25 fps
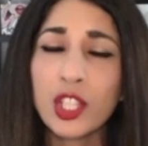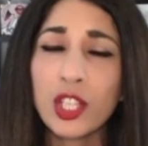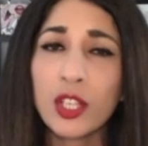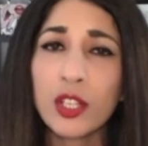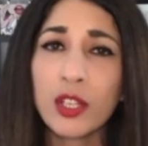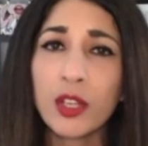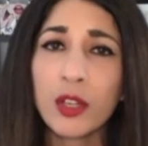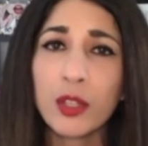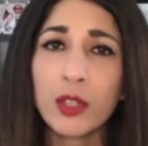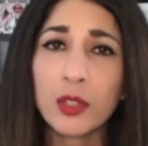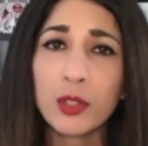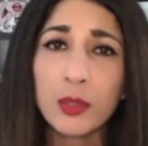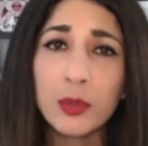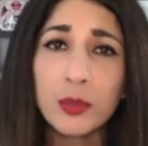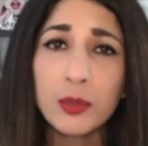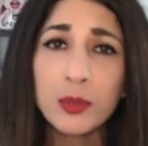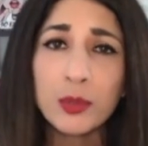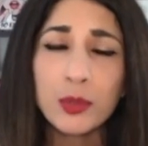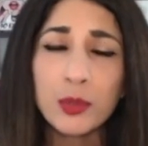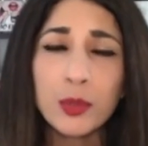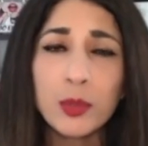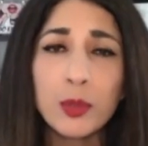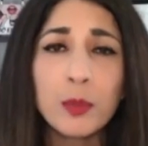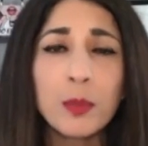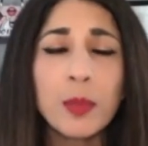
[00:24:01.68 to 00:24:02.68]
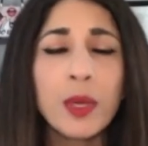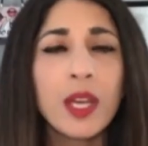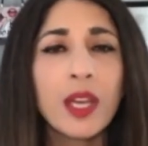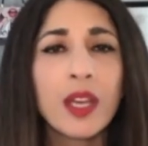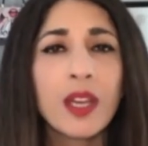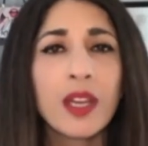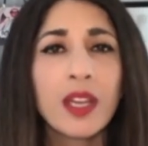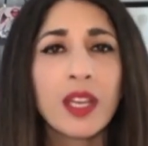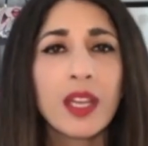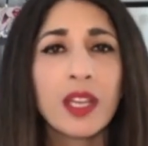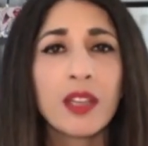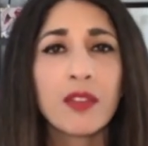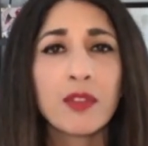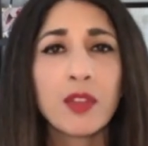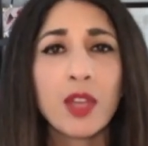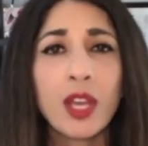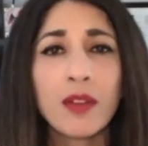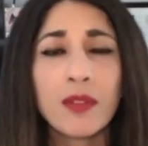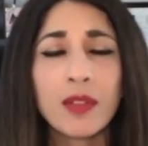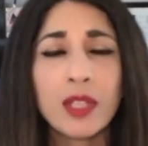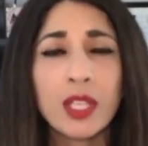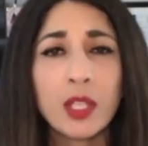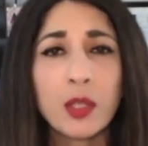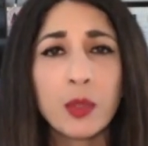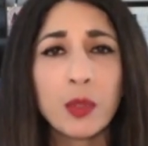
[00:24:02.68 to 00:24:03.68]
it on YouTube. If you have
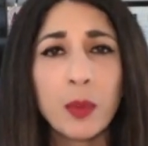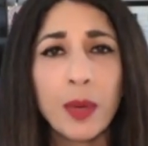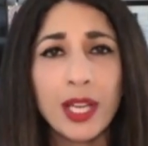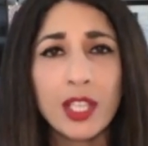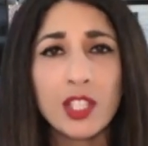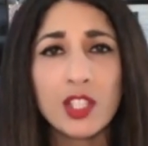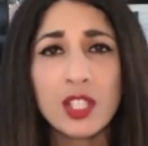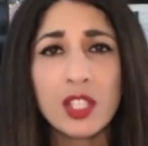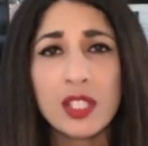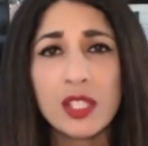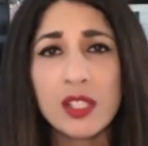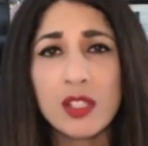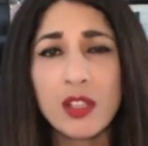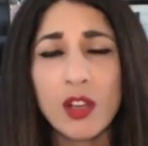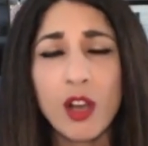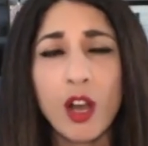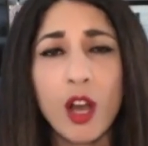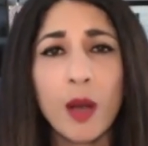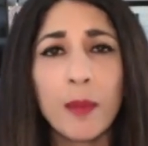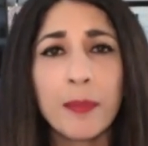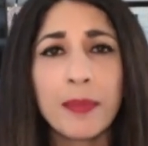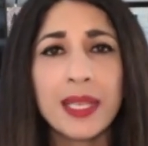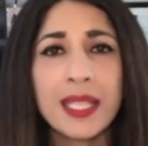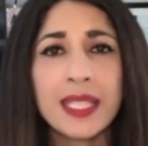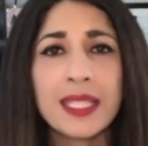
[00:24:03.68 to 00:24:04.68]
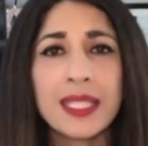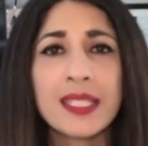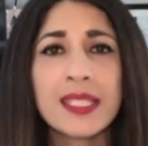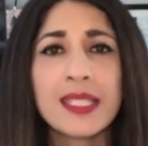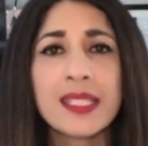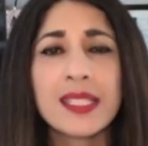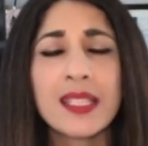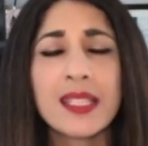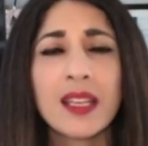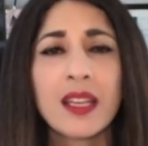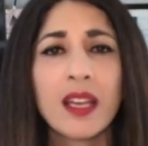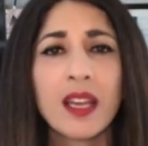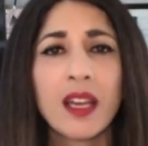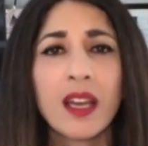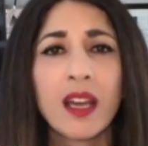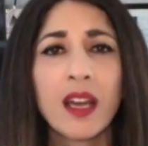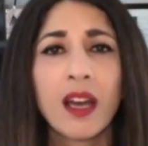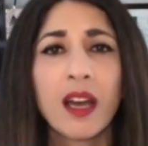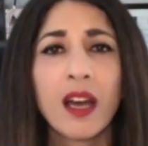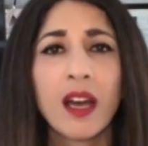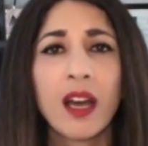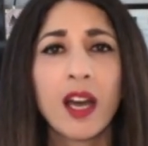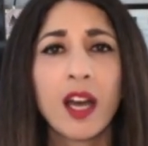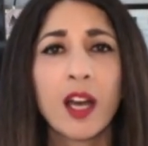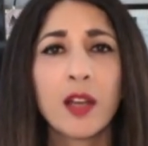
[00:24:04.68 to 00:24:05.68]
any questions, comments,
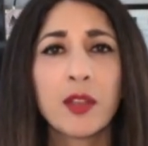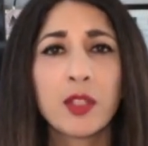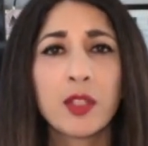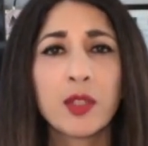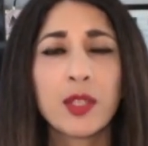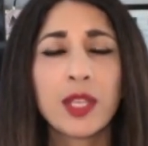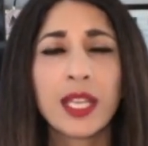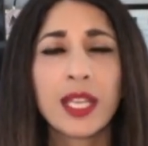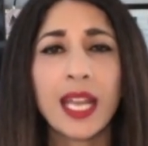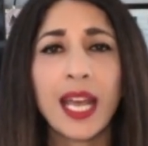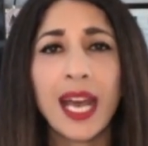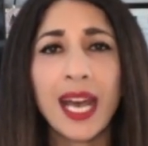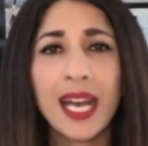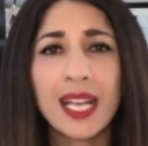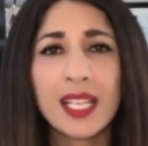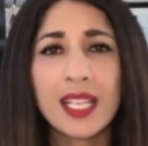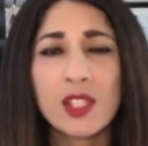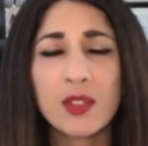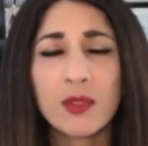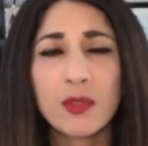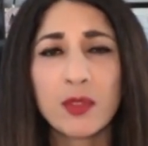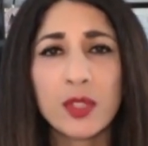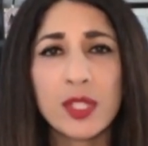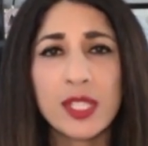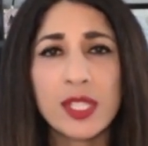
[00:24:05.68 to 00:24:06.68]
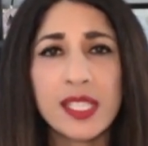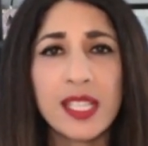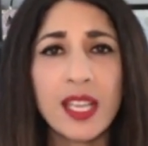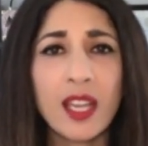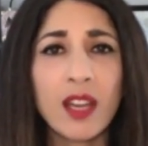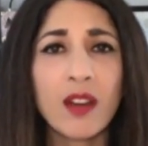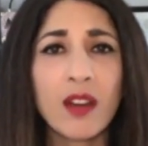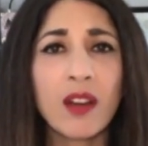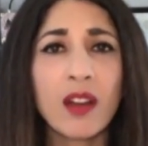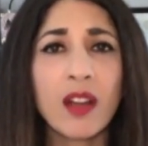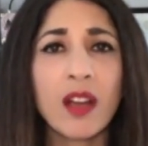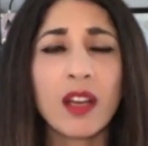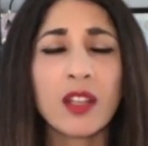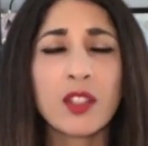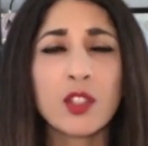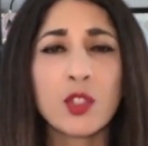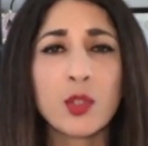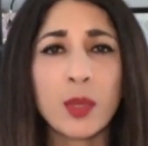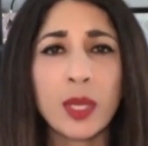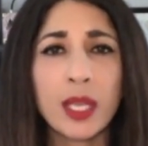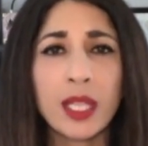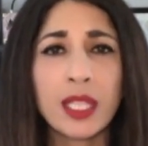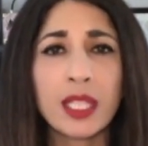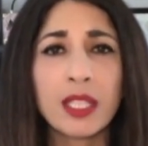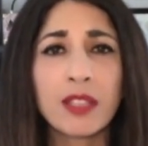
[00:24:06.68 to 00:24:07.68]
you can ask for Sarah
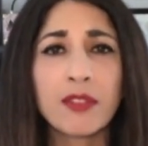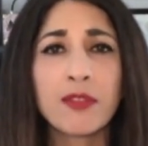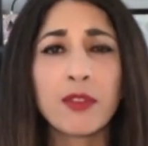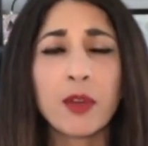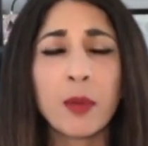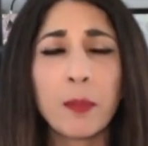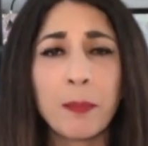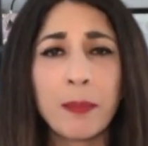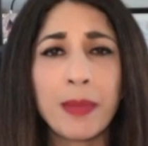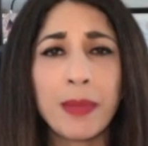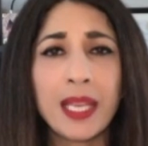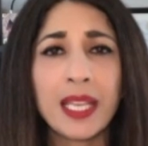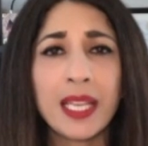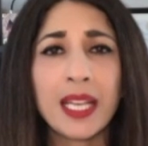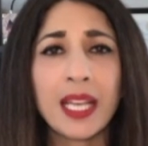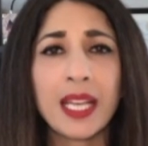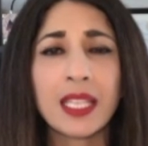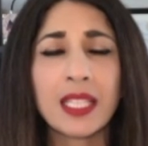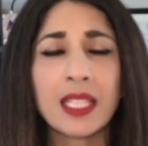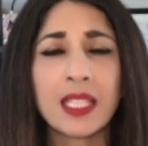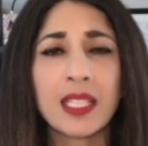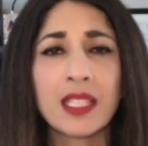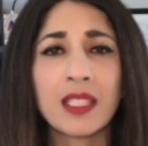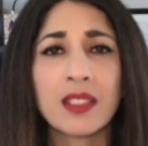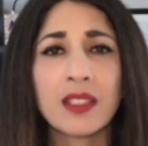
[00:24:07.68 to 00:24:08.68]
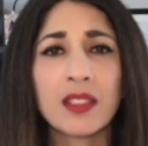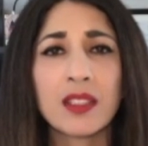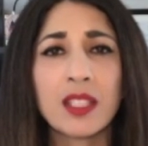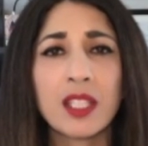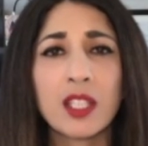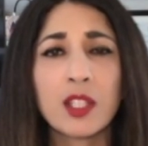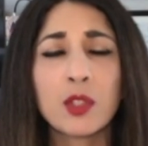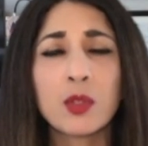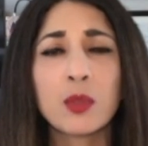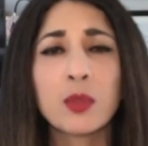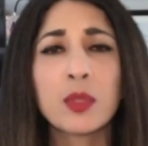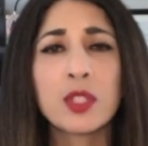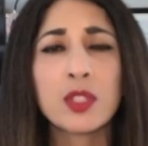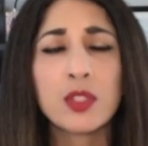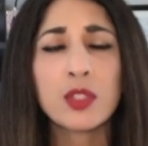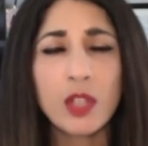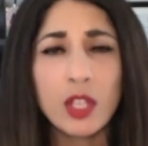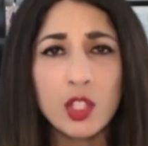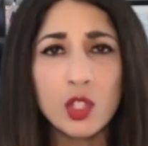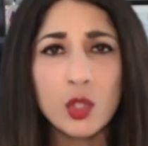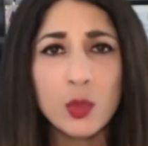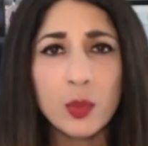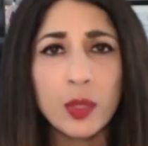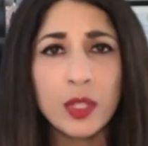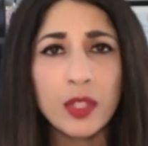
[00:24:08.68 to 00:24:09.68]
directly from me, and I can get you in
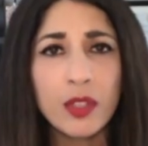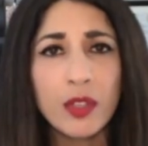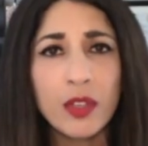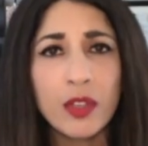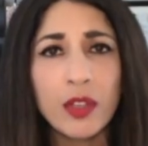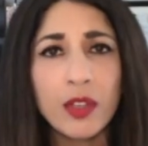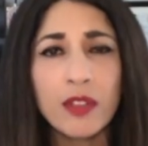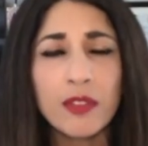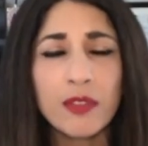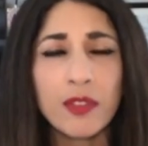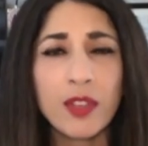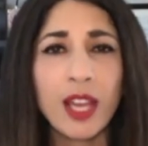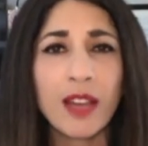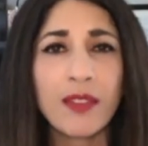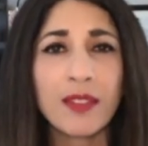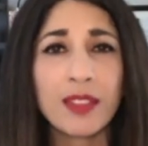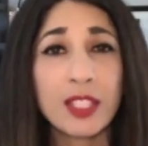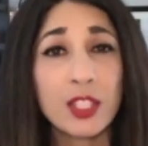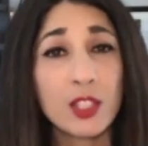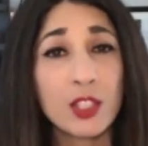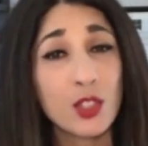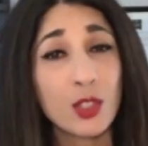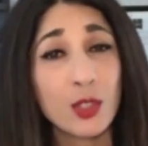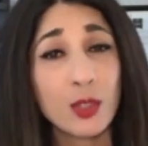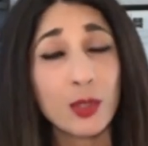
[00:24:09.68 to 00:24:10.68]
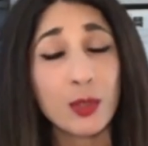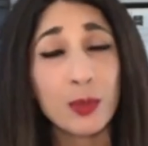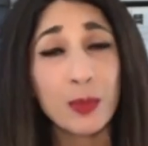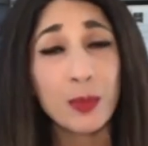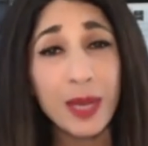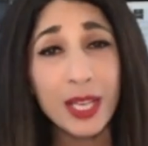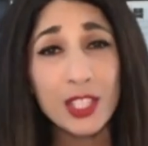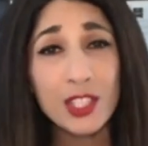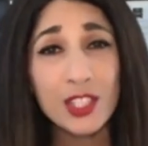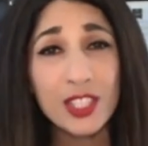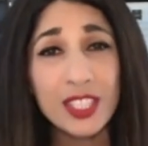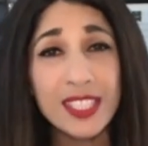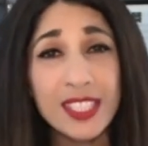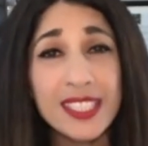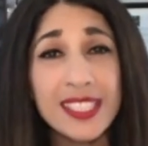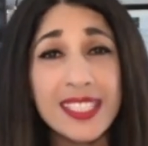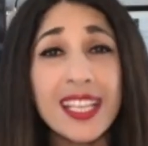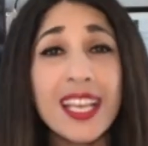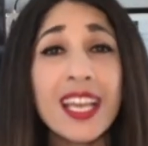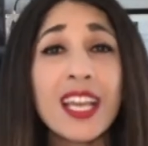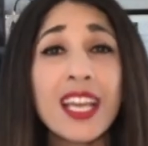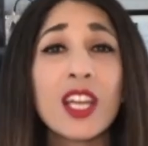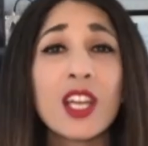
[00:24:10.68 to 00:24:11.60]
touch with her if you have additional questions.